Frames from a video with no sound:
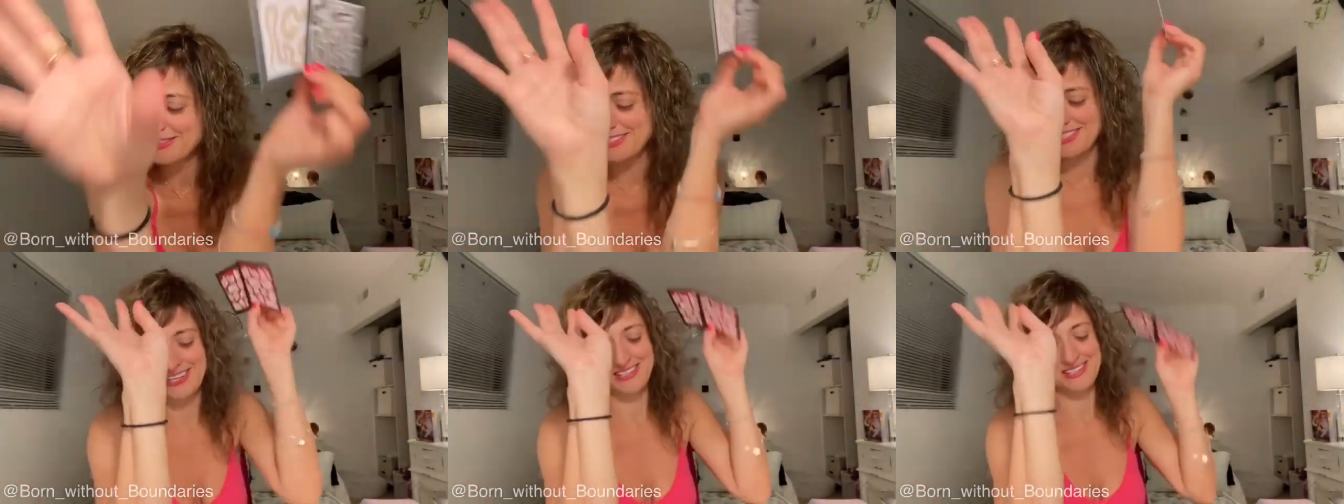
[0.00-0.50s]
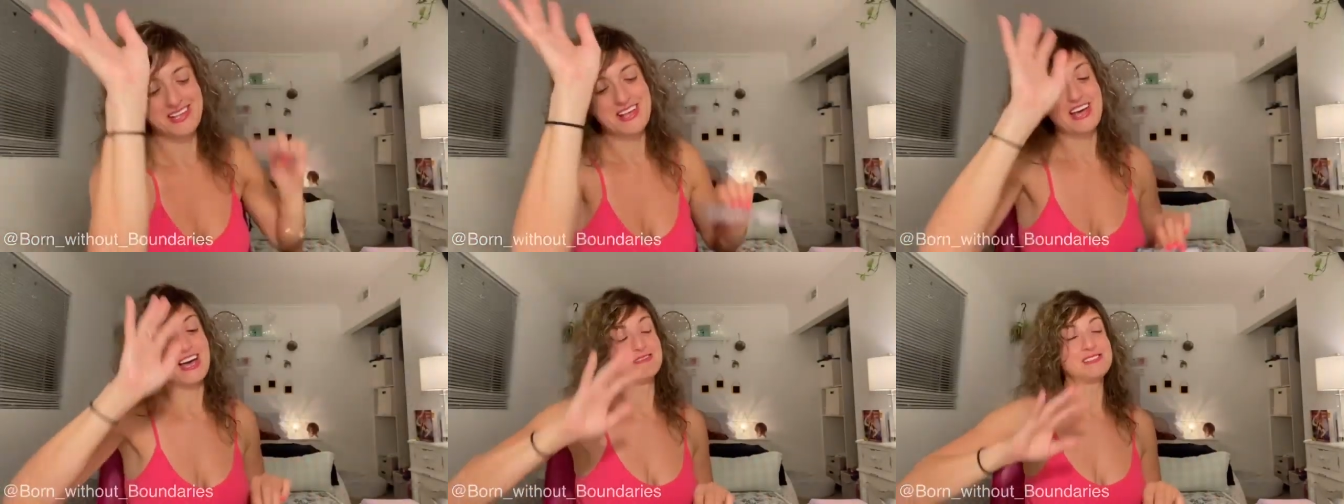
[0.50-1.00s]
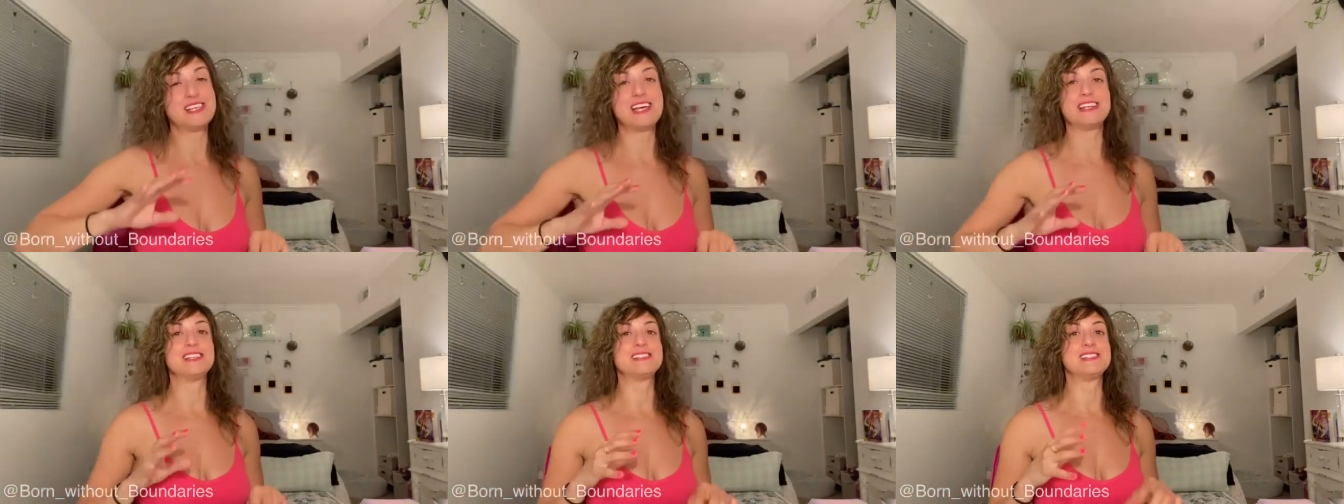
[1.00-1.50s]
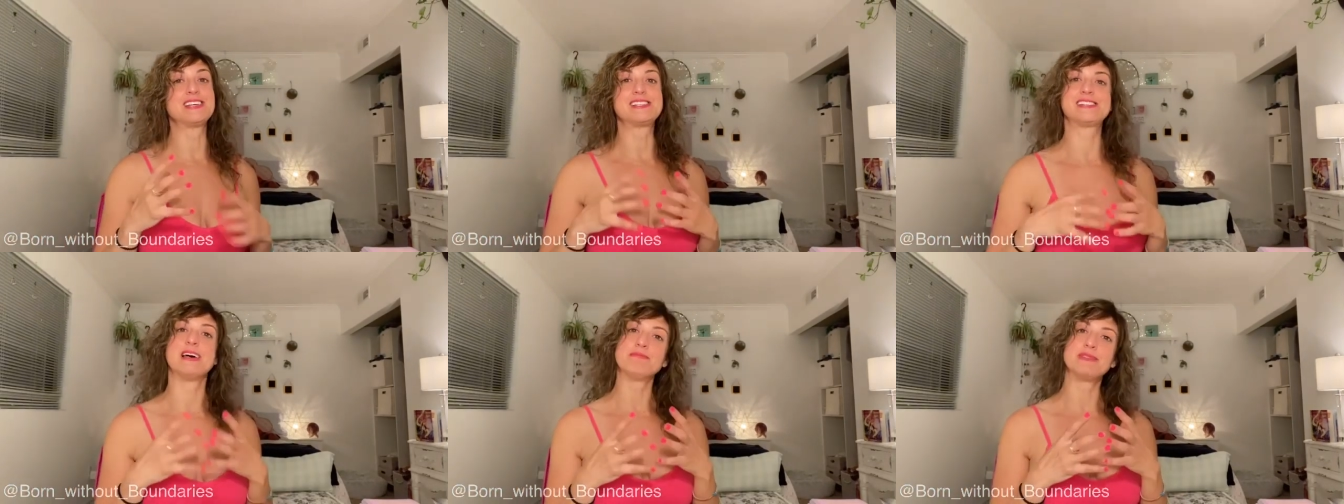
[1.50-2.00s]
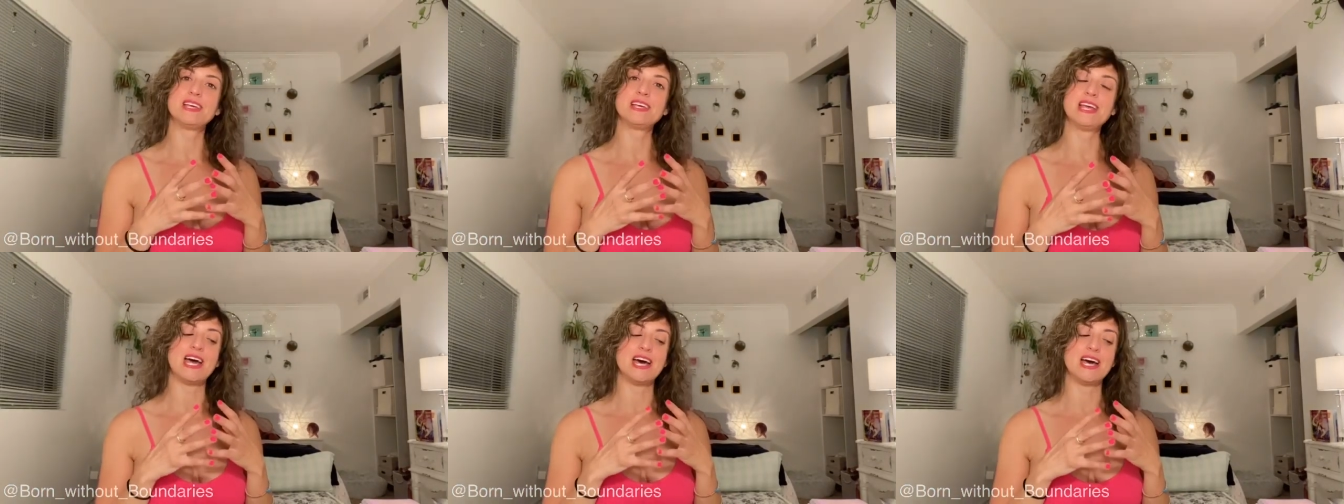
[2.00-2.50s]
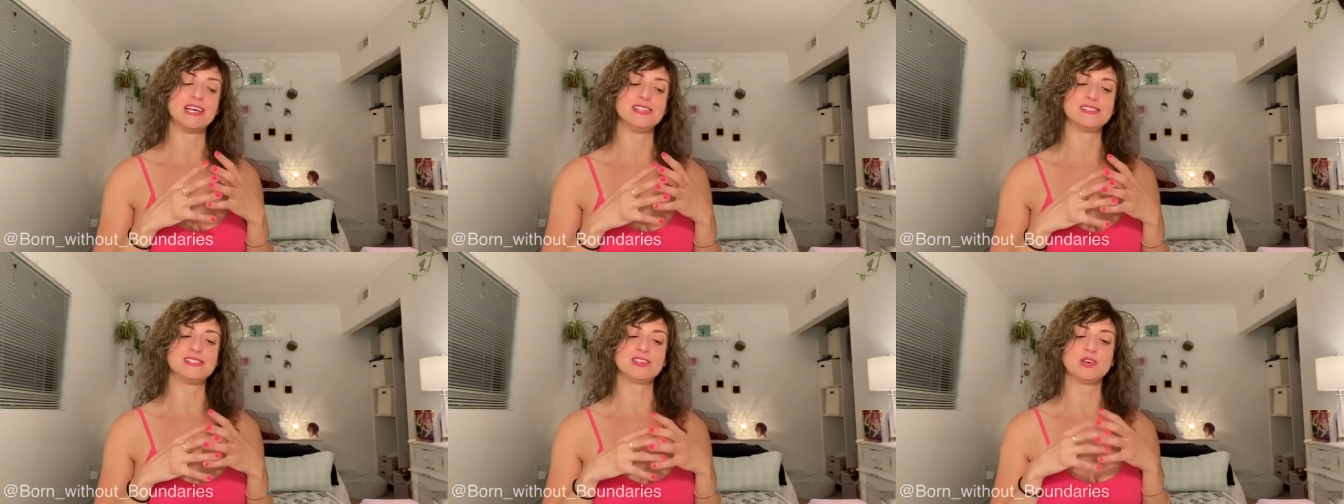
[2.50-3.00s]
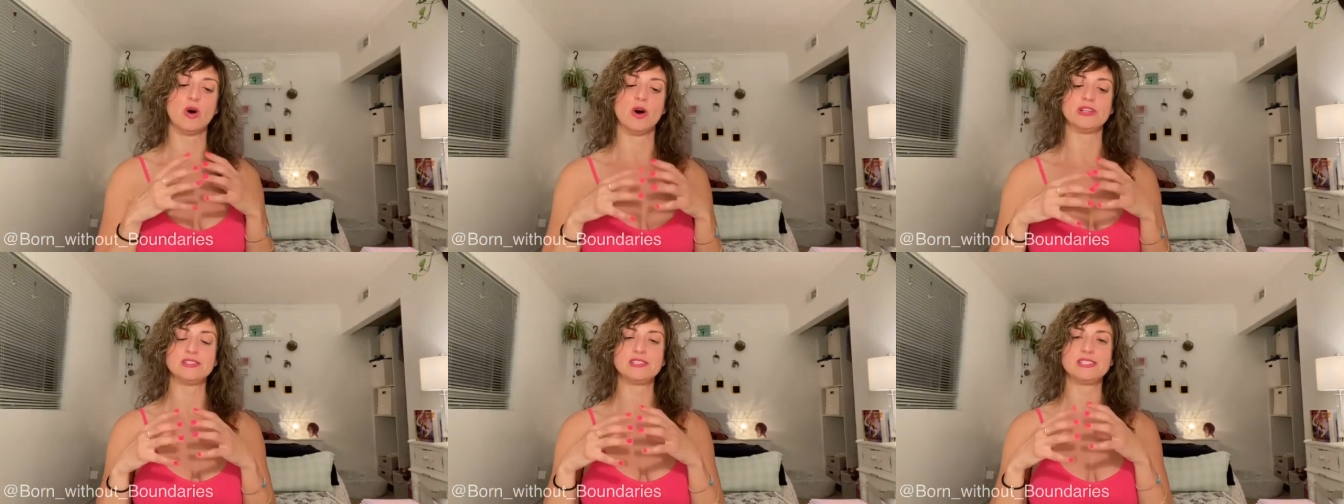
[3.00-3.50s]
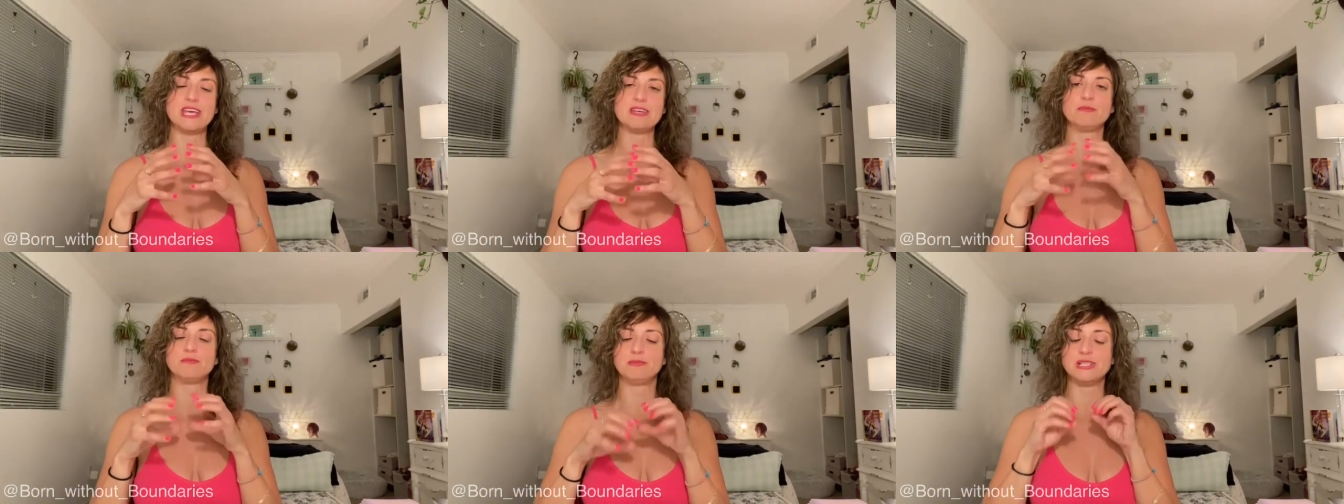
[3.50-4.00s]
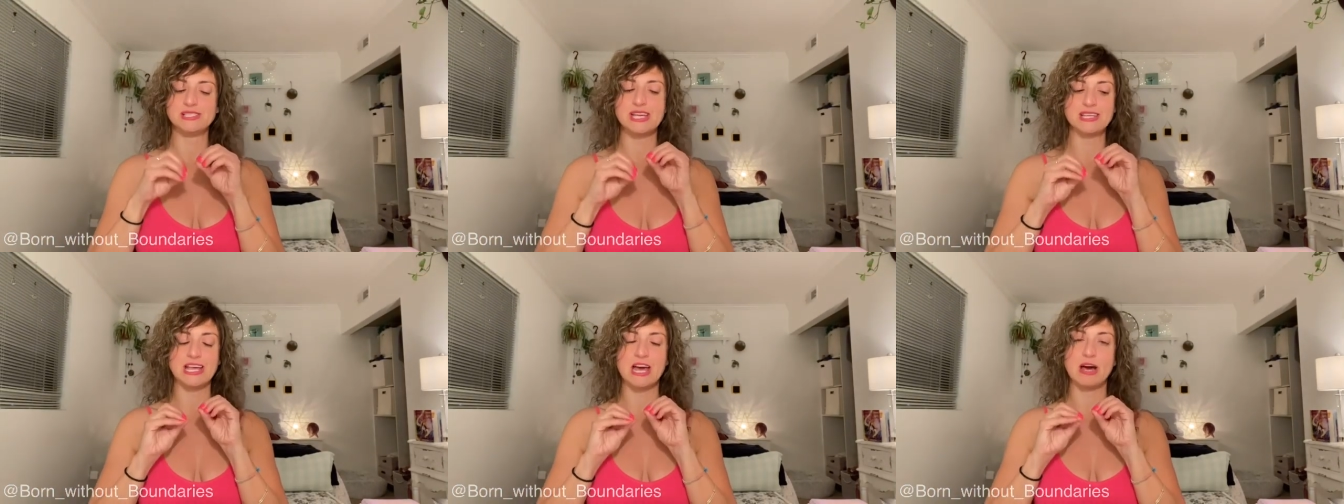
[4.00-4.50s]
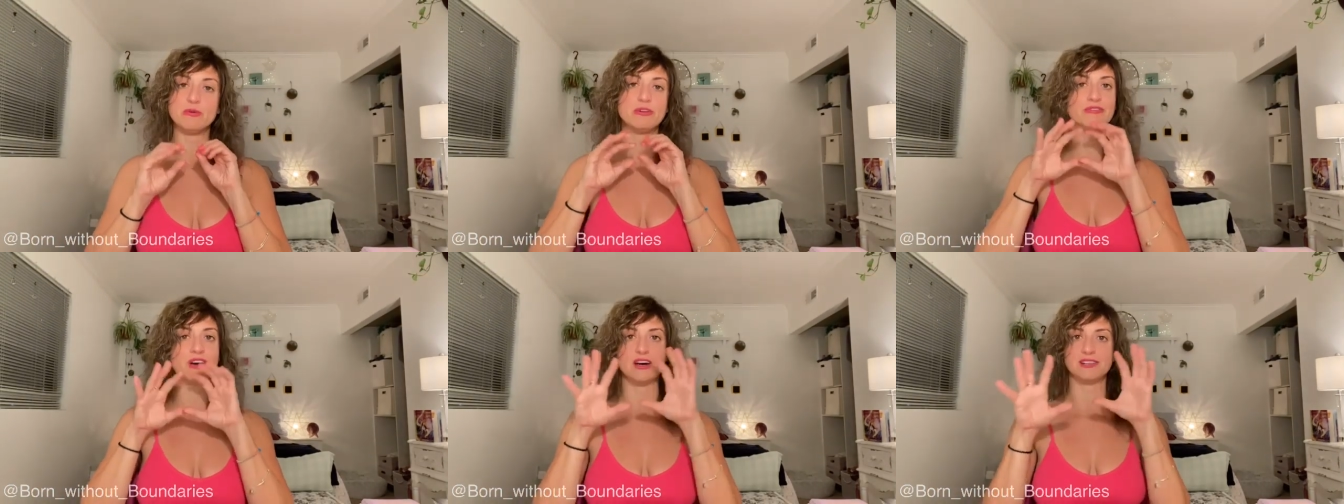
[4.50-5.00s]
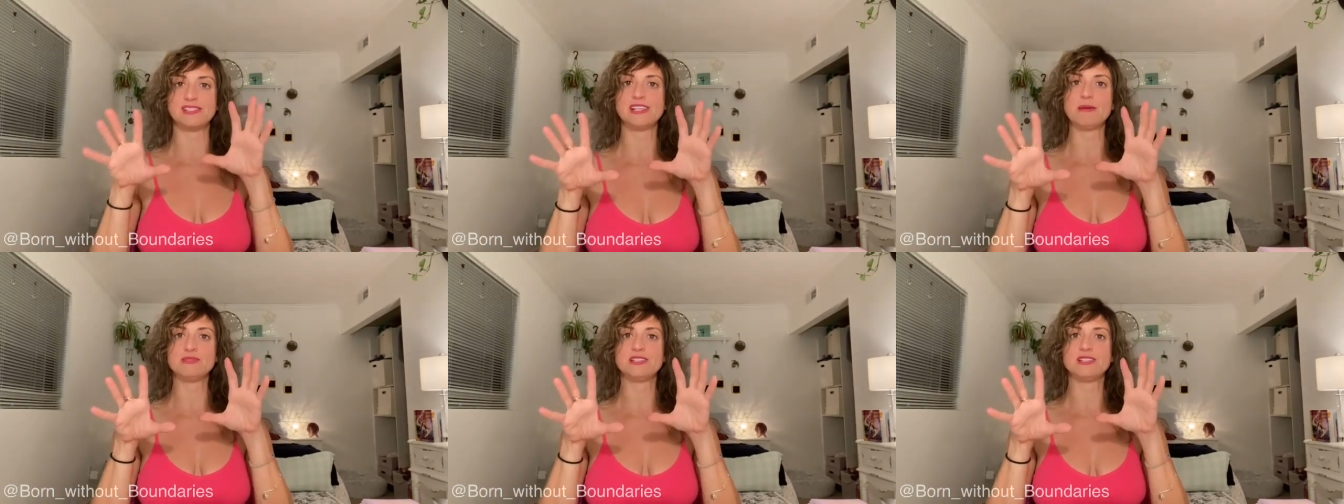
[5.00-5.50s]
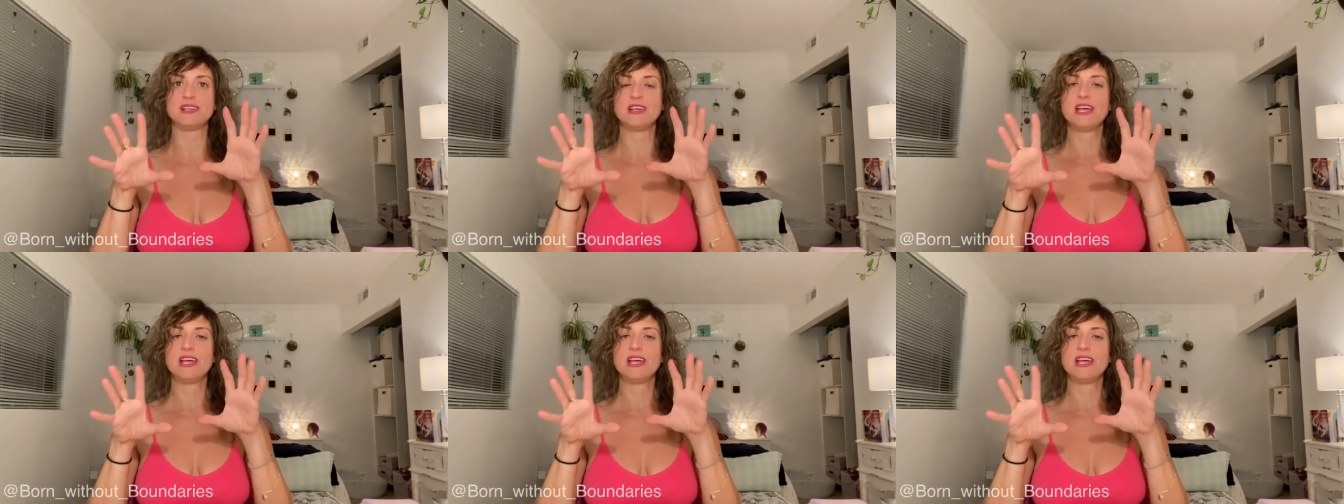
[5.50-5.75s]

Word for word: just saying. I'm saying it's like something has gone, take, been taken out of concept